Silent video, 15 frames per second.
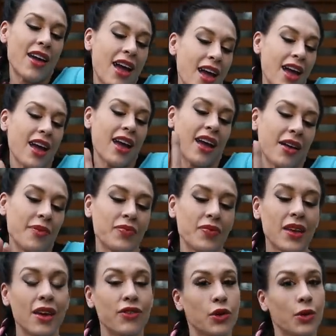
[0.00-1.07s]
Hey,
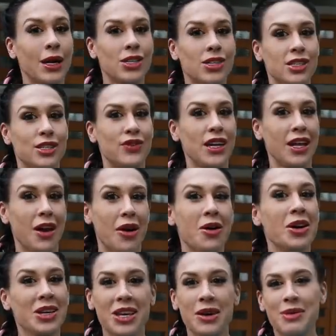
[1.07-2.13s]
if you're watching this video,
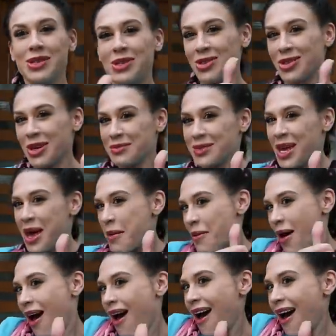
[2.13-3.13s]
give me two thumbs up